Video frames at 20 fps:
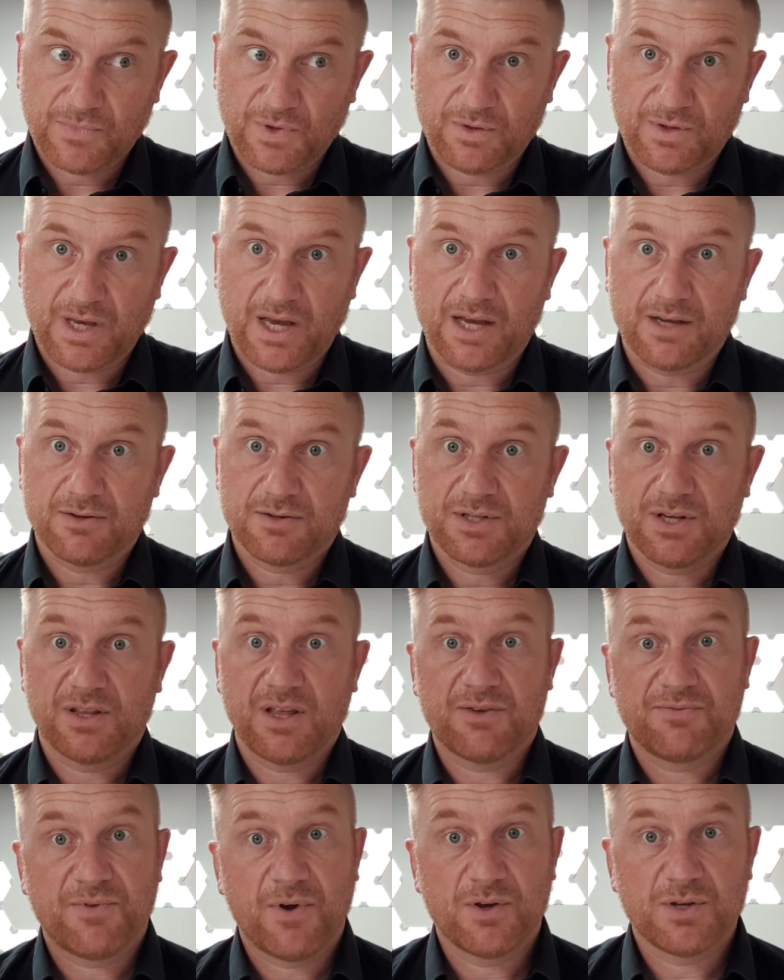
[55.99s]
Okay, so
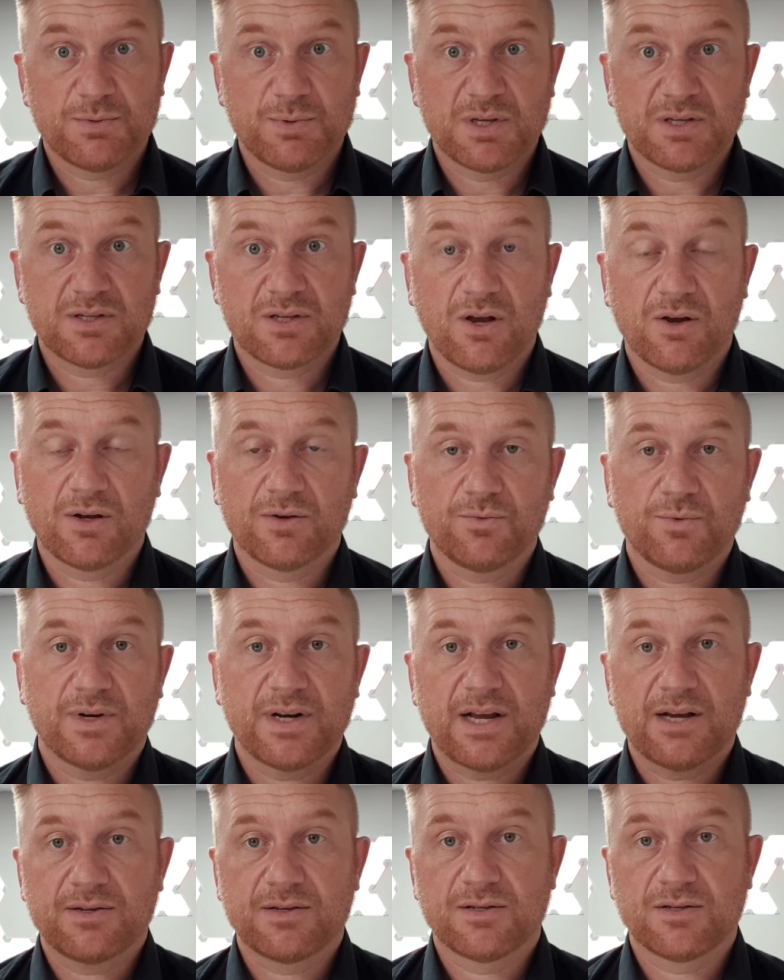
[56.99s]
that phone's been stolen. What
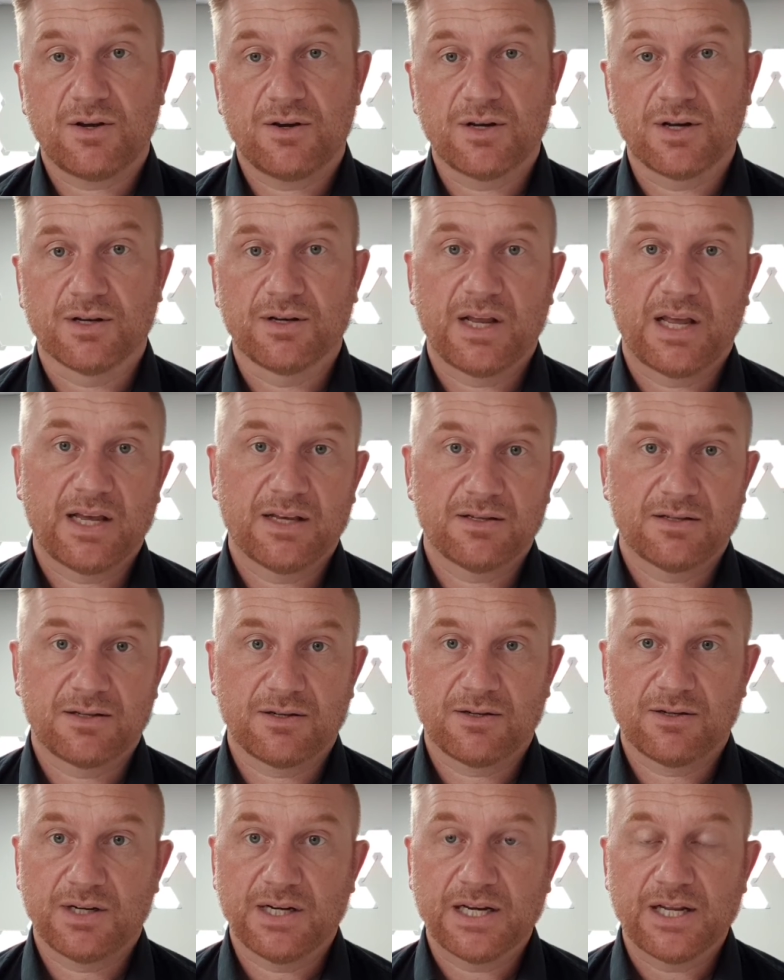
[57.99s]
else is on it? Is
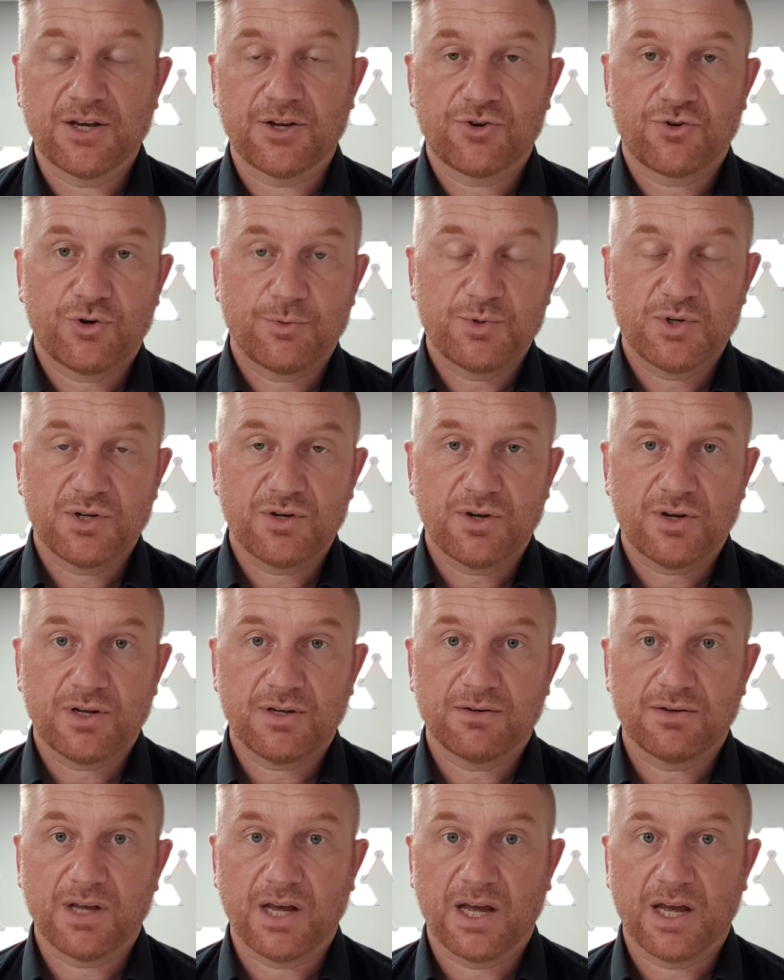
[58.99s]
there any encryption on it?